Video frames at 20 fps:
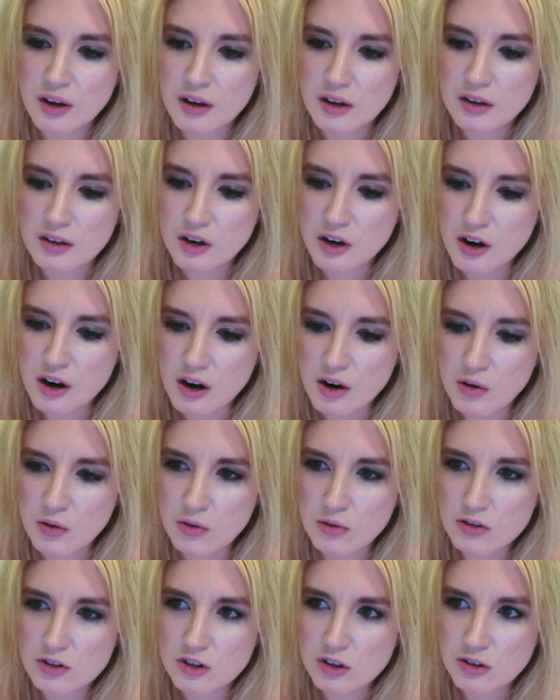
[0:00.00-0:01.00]
you
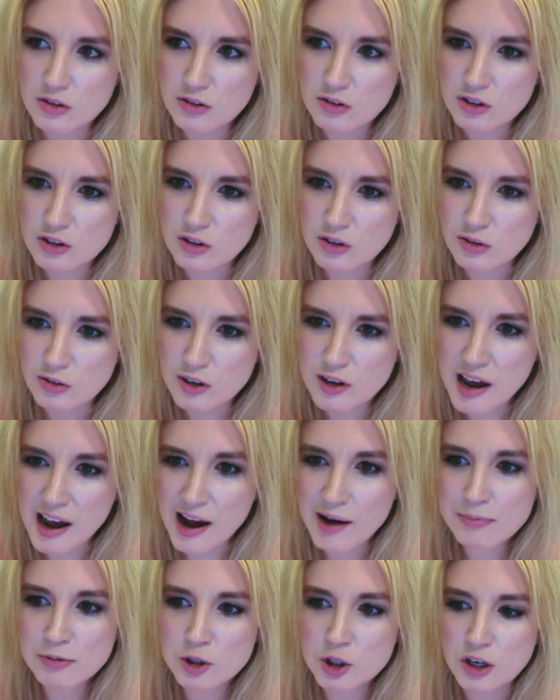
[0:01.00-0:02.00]
know, to
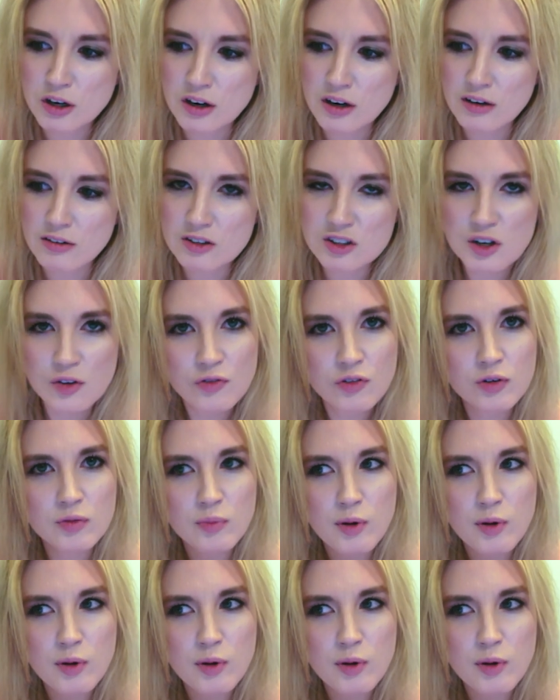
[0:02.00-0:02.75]
capture different